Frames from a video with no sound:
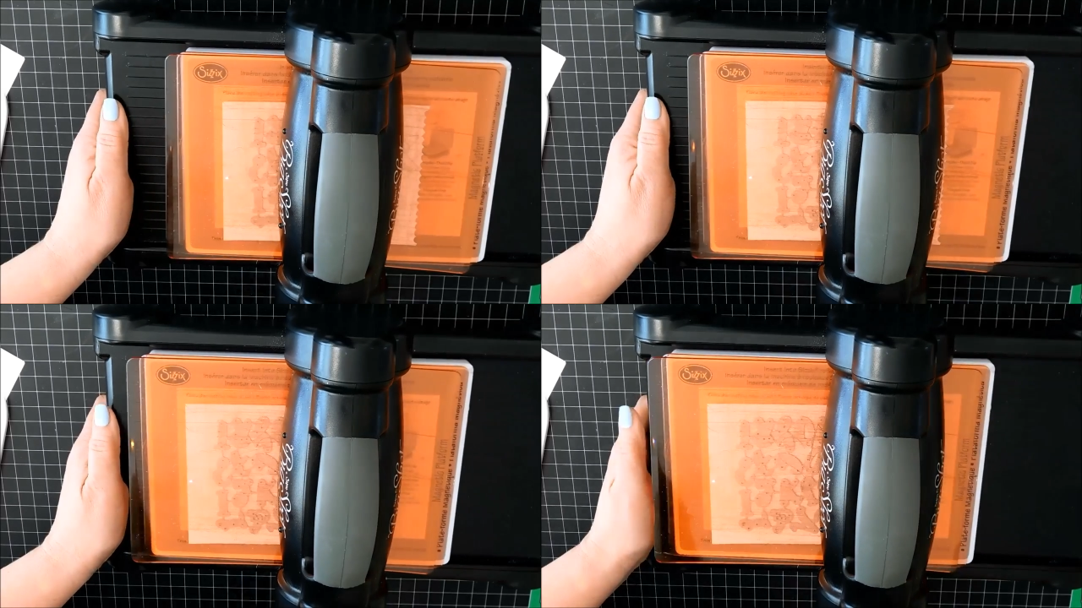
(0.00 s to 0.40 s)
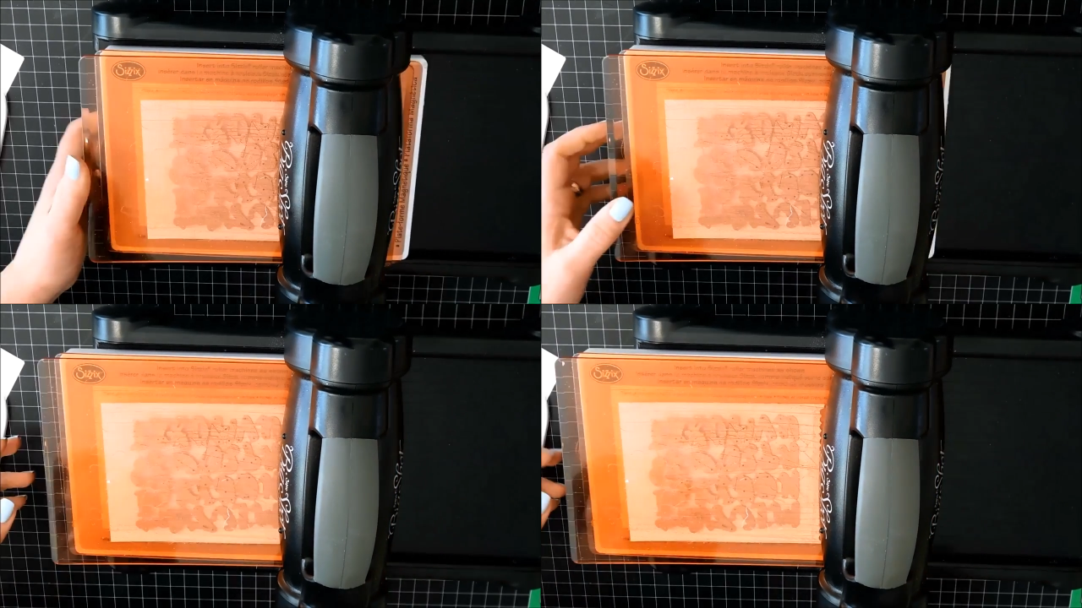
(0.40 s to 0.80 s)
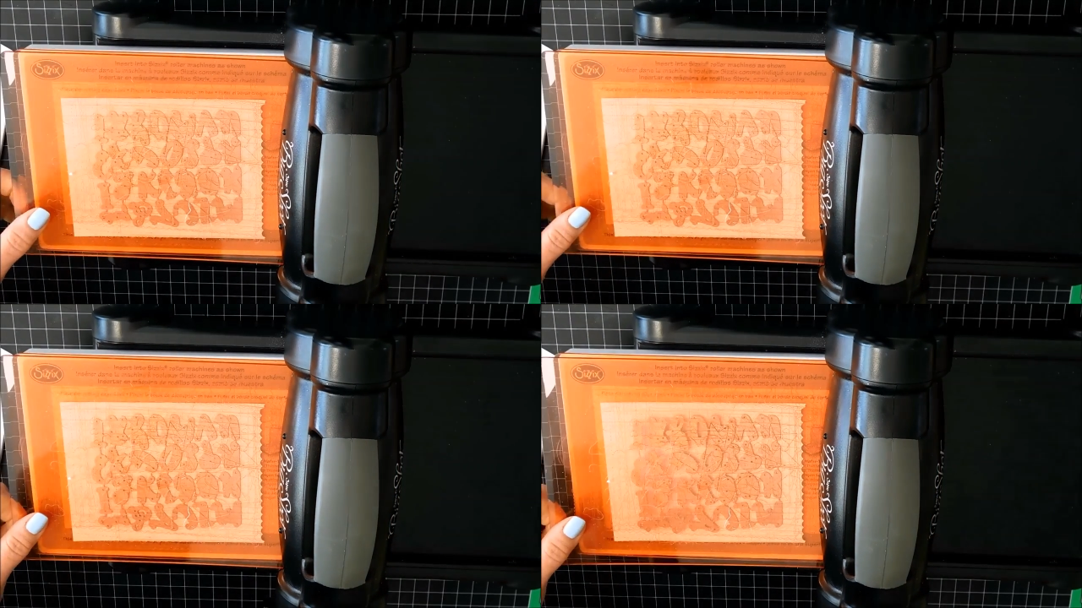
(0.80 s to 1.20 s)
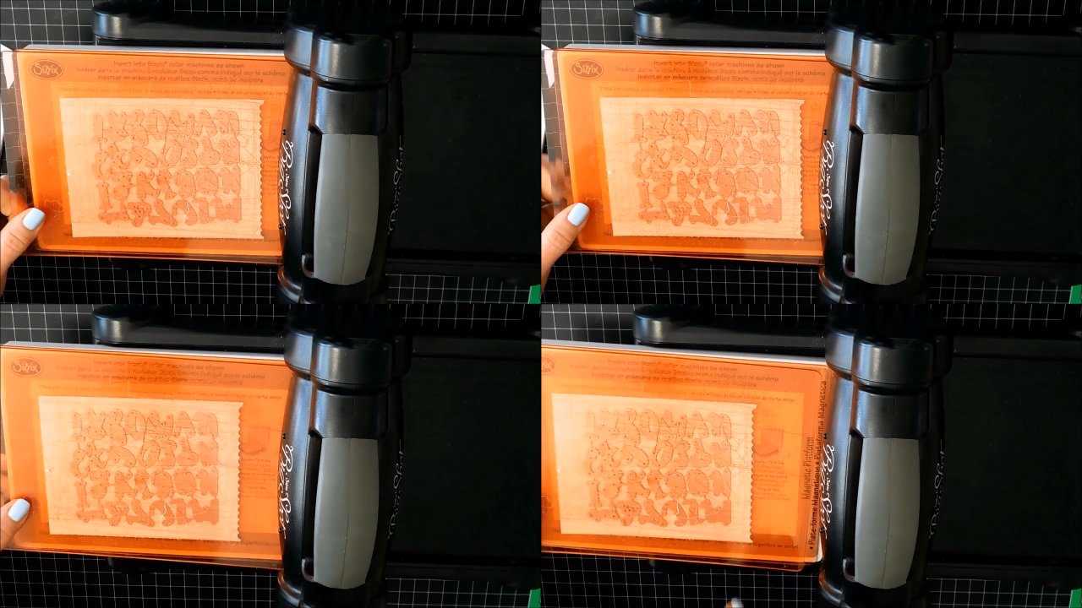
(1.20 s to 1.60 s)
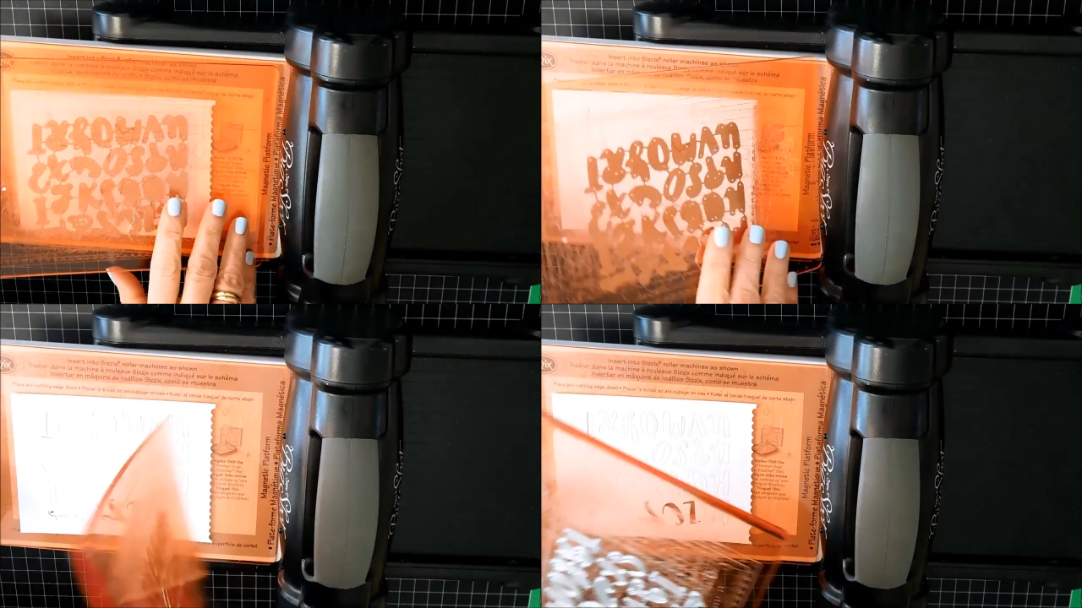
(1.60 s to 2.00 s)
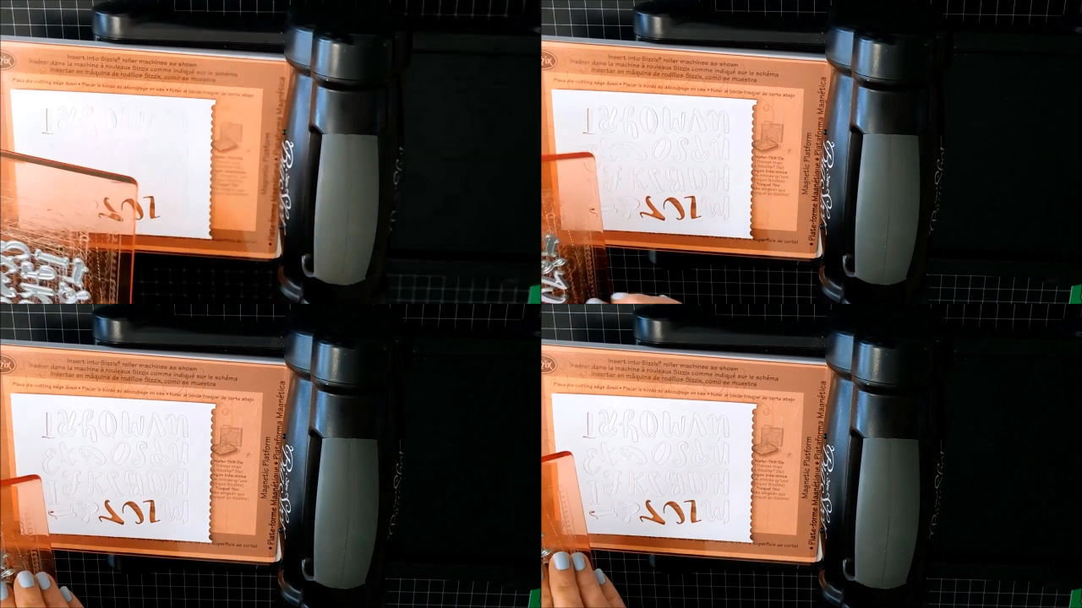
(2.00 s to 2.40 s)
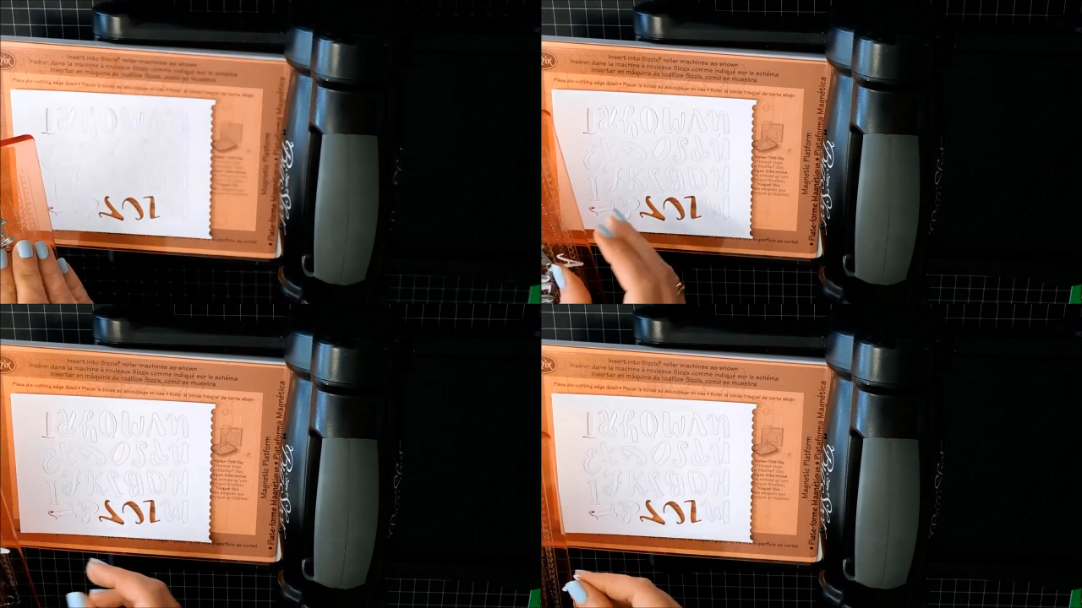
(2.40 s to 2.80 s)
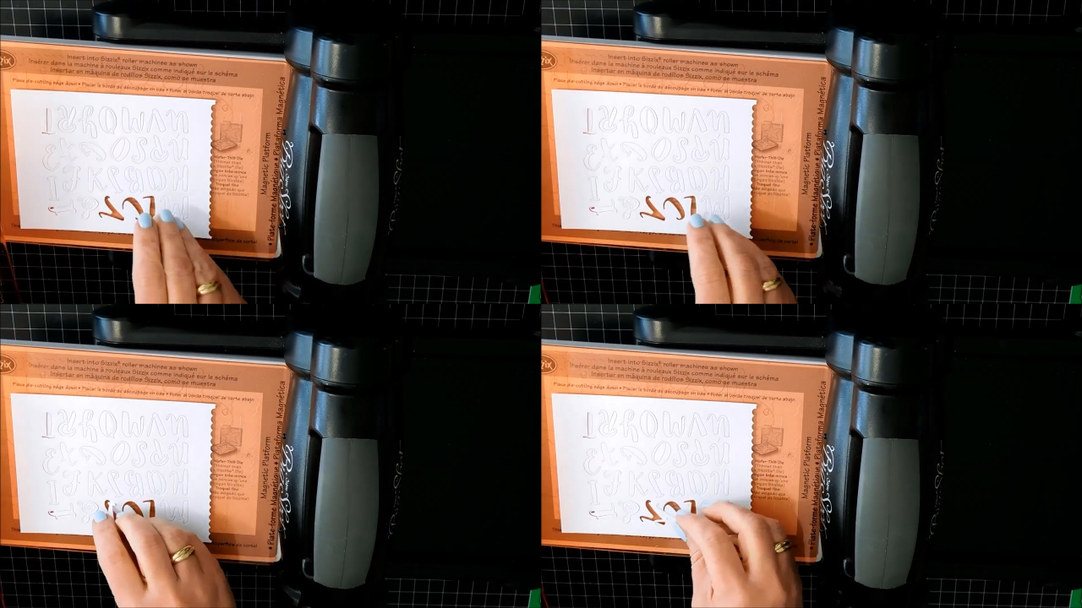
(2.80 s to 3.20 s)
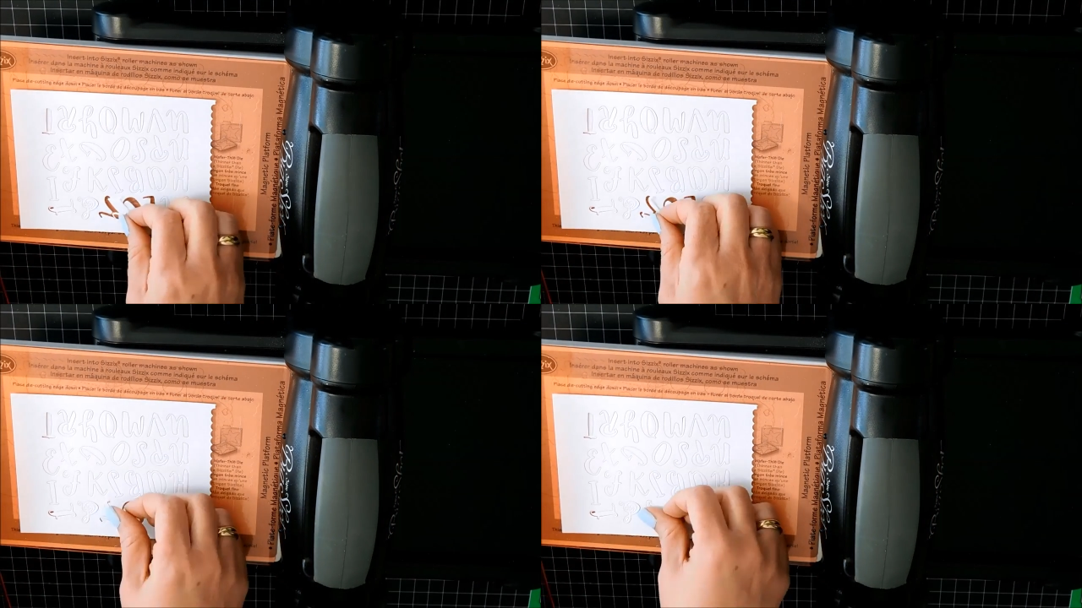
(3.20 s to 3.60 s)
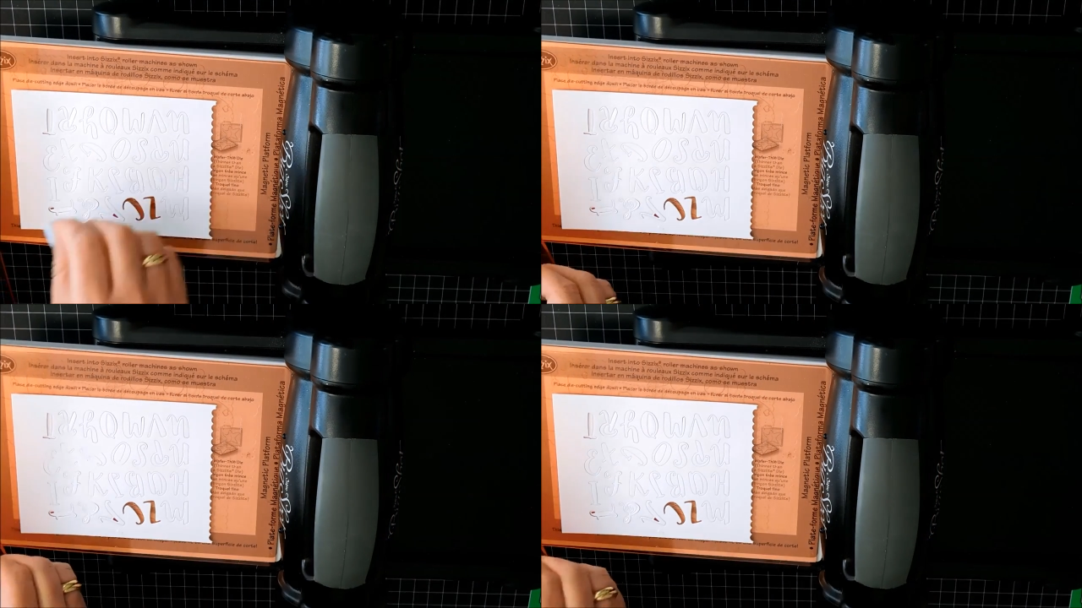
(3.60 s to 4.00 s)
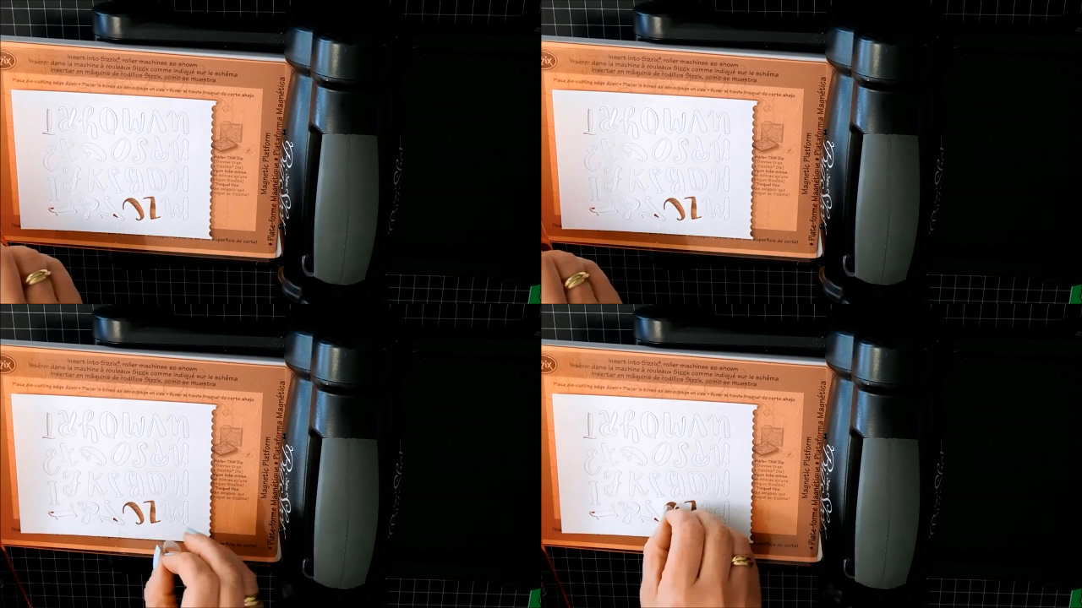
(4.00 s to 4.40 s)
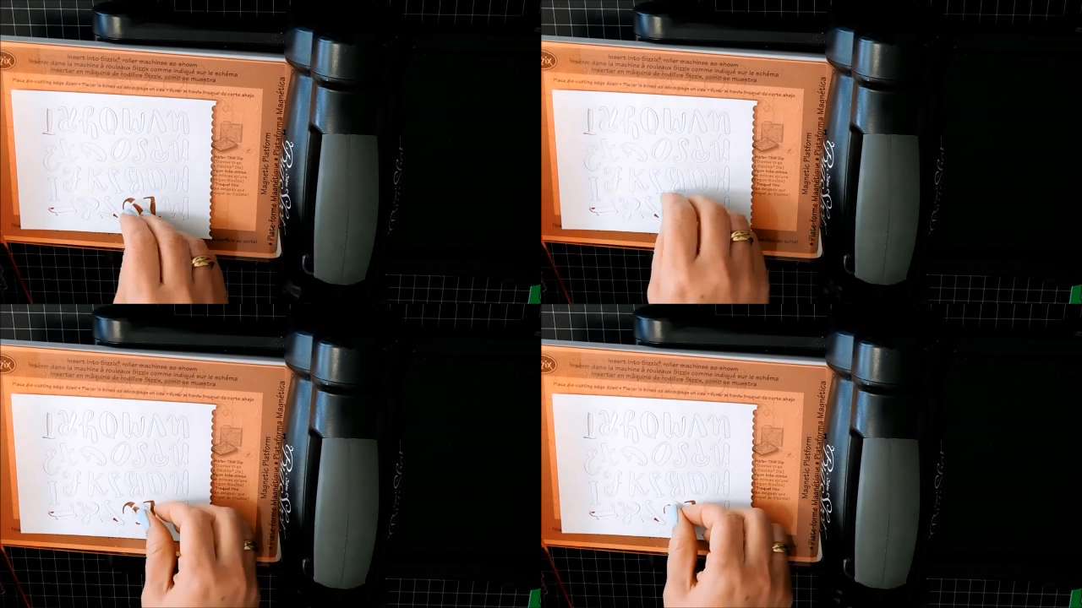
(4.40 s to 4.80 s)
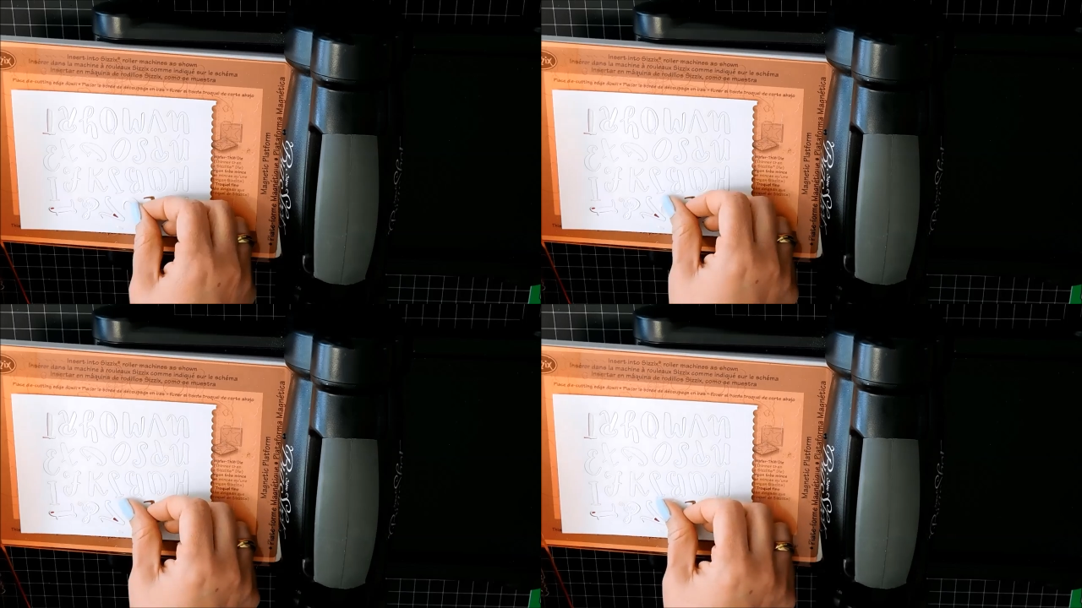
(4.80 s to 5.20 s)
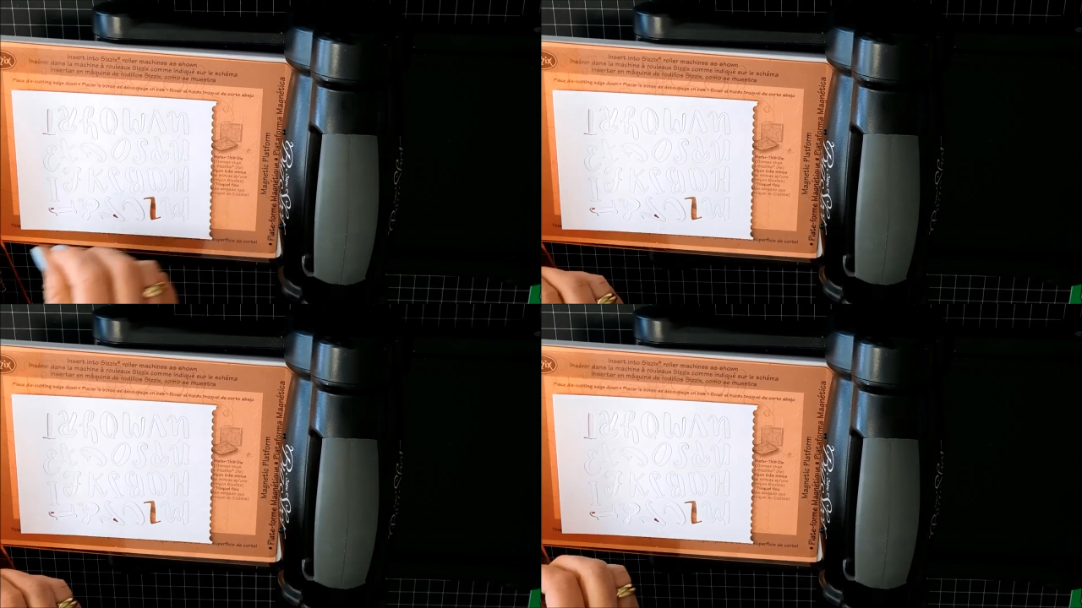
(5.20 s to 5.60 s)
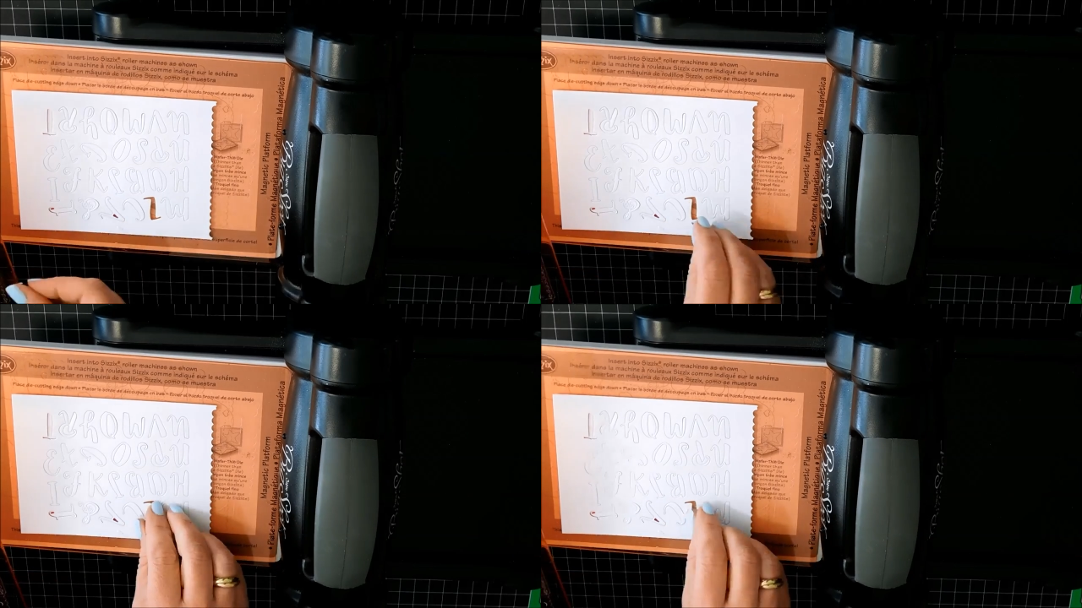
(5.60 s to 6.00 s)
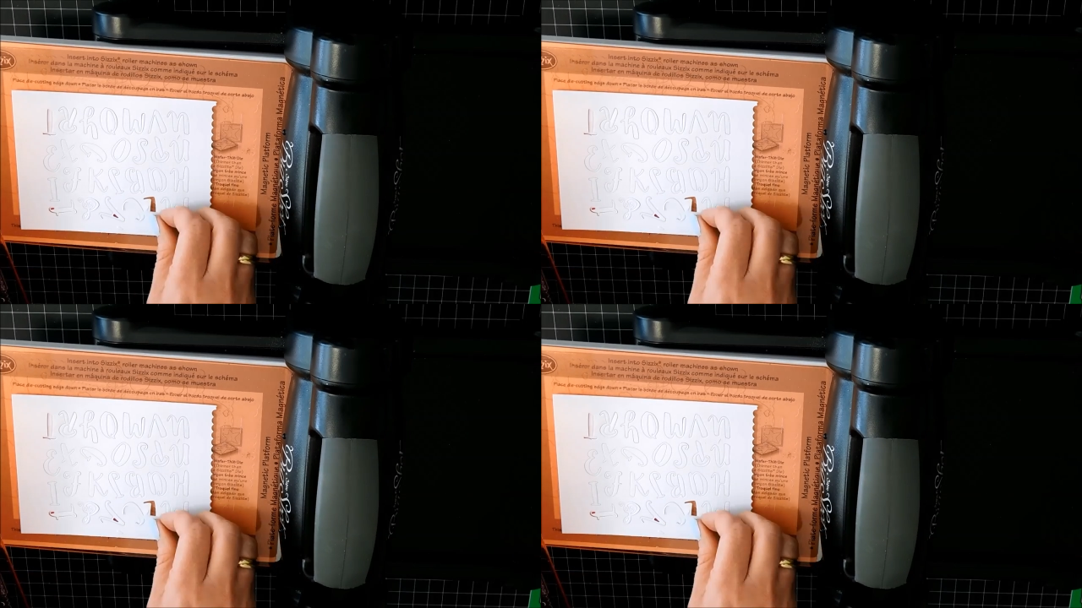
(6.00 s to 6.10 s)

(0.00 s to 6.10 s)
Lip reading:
No face is visible, so there are no lips to read.